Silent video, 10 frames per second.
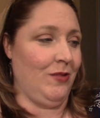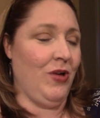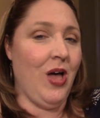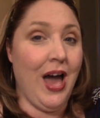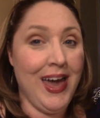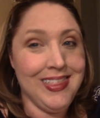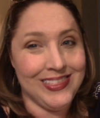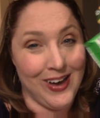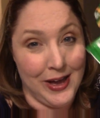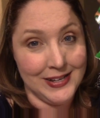Well, I
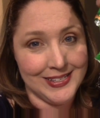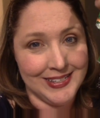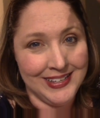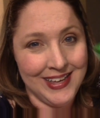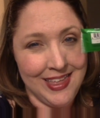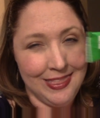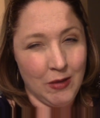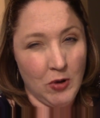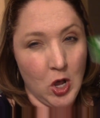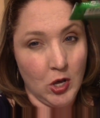thought they
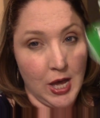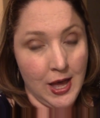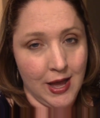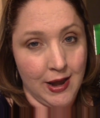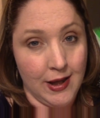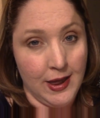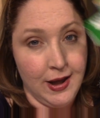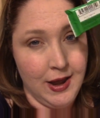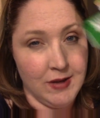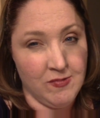were all gone, and
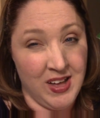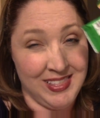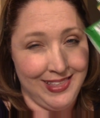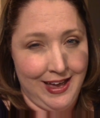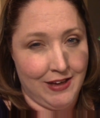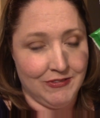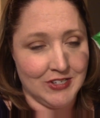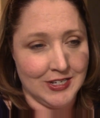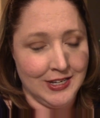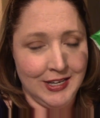I had one left.